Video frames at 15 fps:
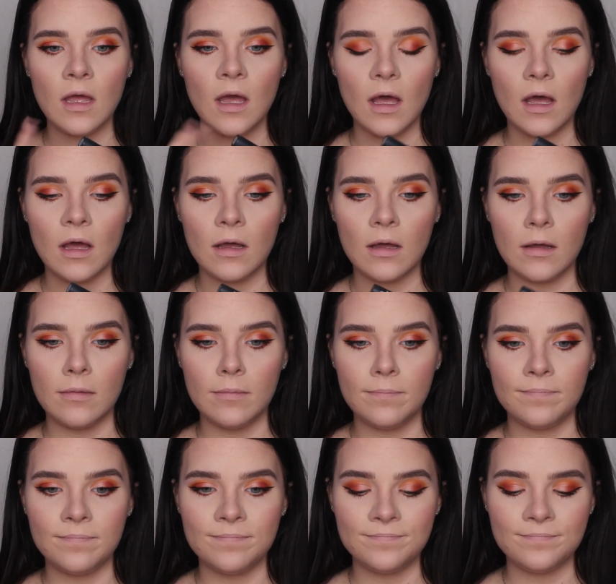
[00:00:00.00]

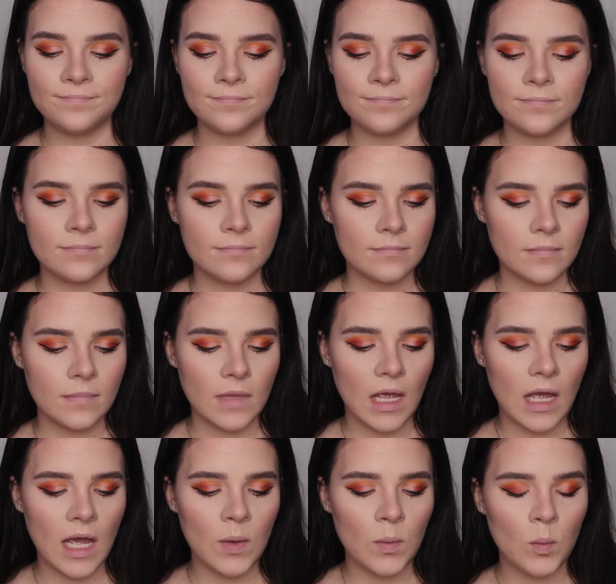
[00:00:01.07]

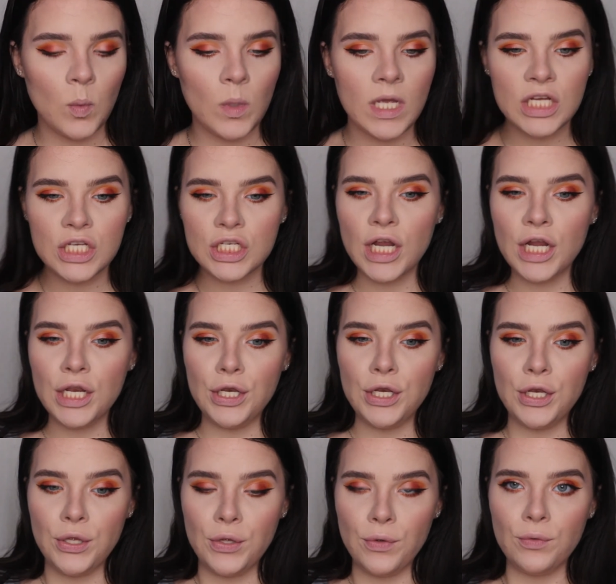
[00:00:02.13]
I wish I
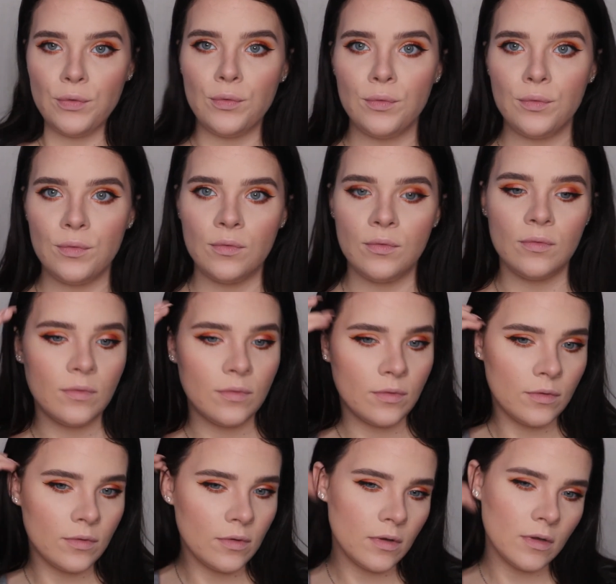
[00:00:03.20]
knew
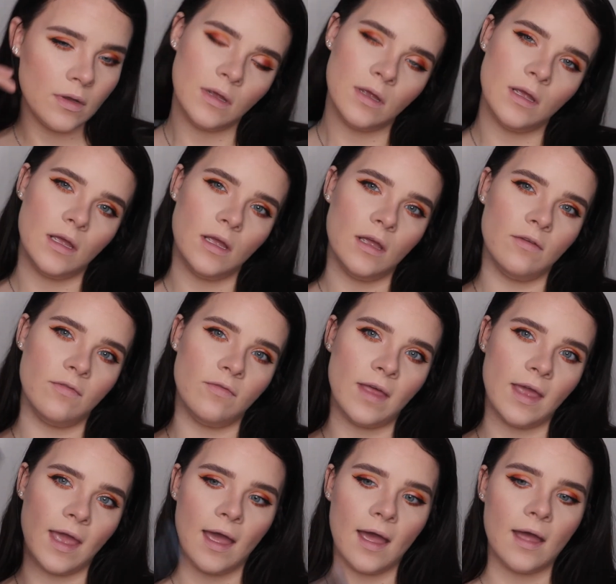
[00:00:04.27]
if
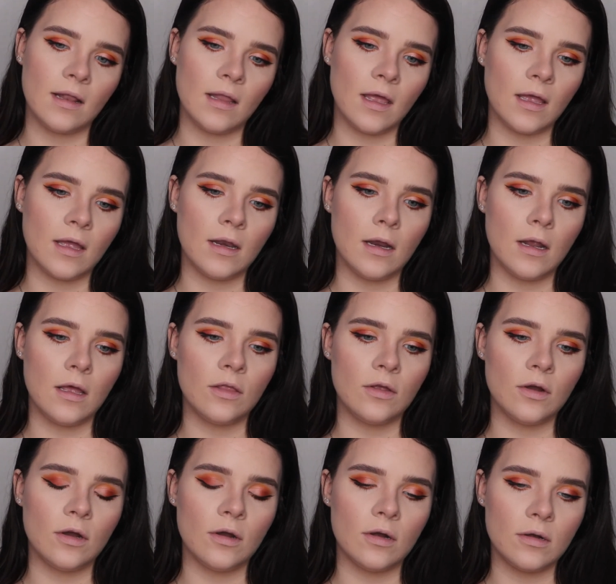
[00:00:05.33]
they had like
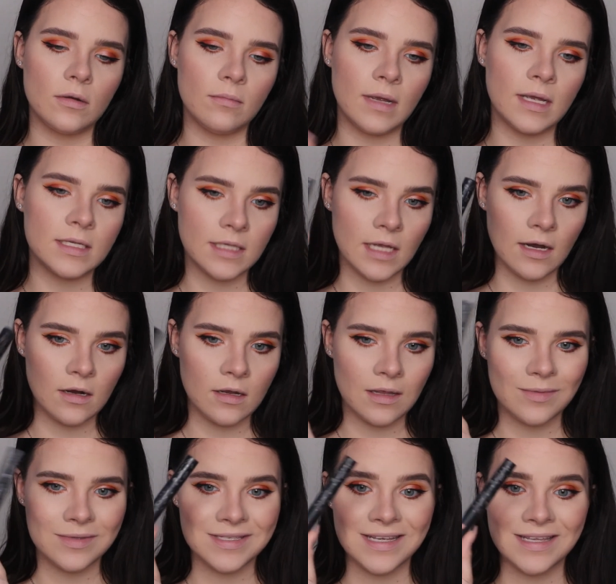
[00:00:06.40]
another mascara
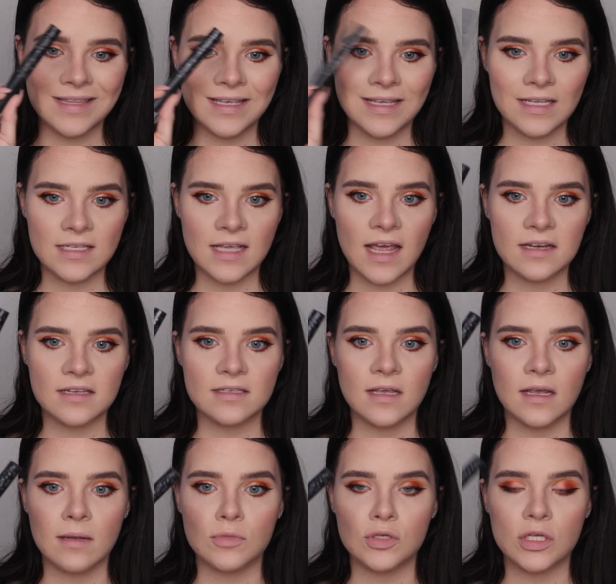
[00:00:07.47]
that was like the exact
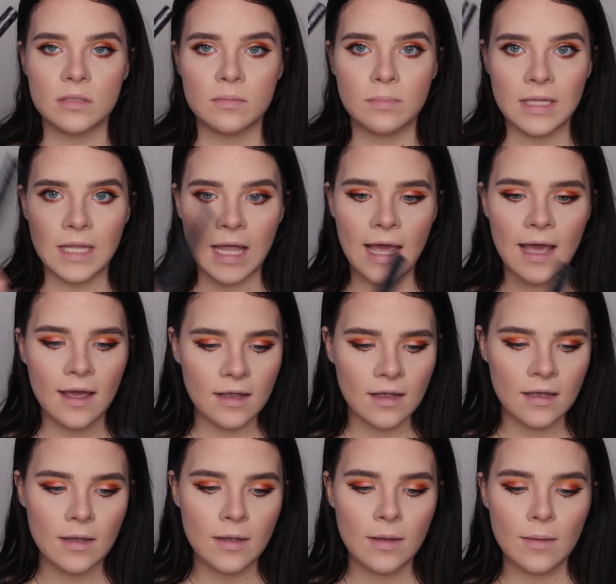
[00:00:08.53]
same, just black,
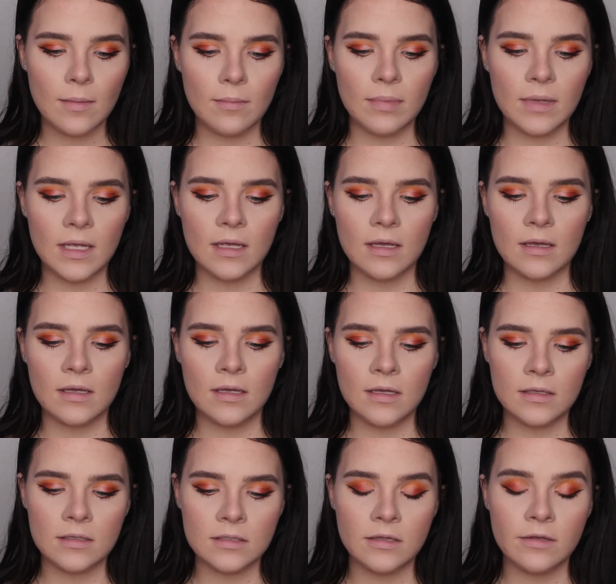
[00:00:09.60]

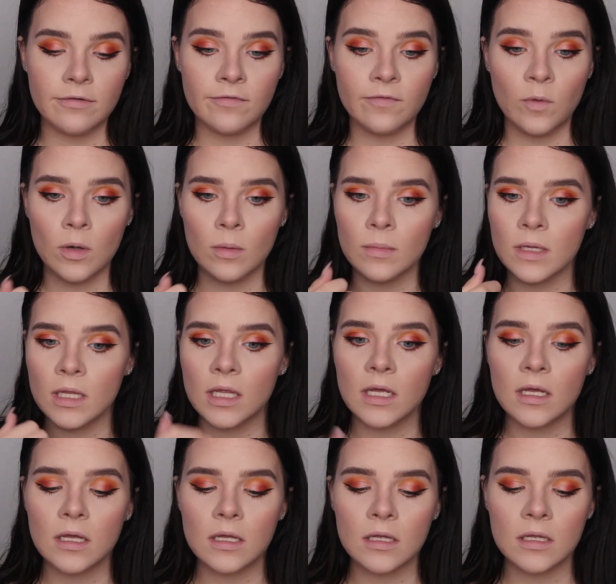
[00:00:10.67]
because the
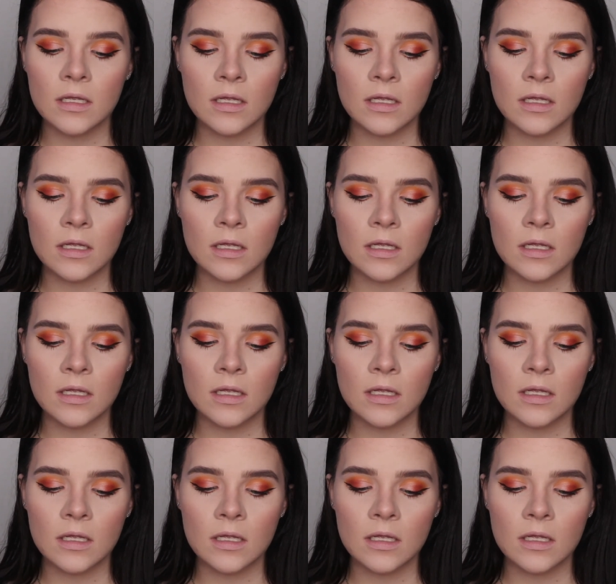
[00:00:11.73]
formula